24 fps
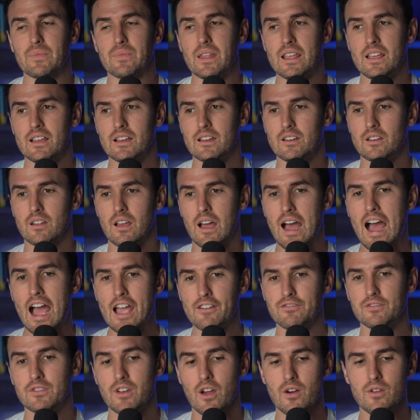And
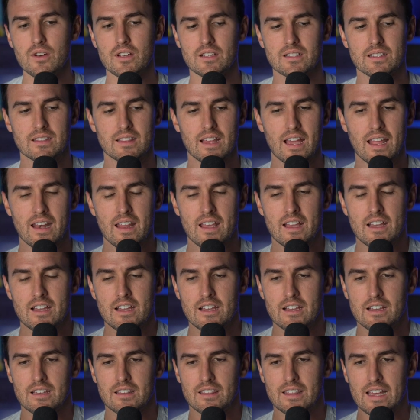I've noticed that
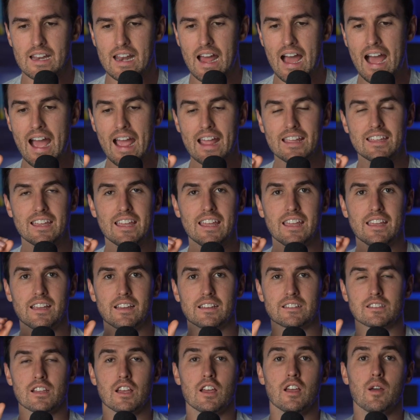that I
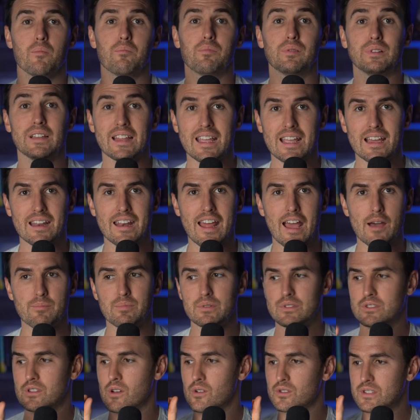can't plan
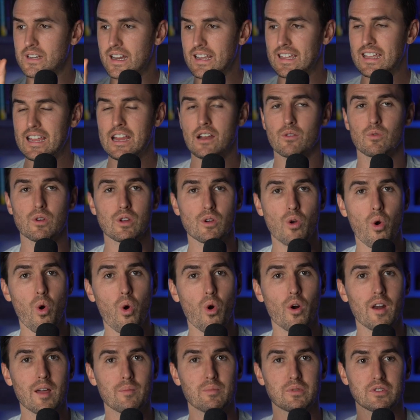episodes and I can't
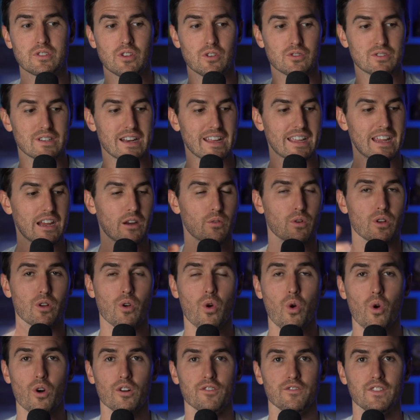record episodes and I can't
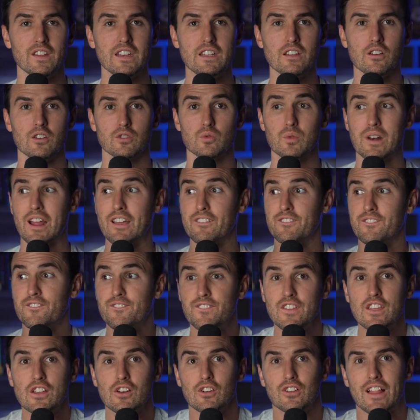record videos when I
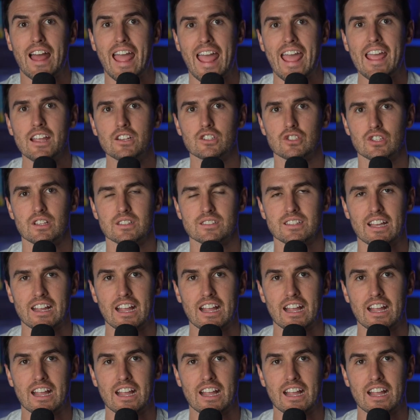feel anxious.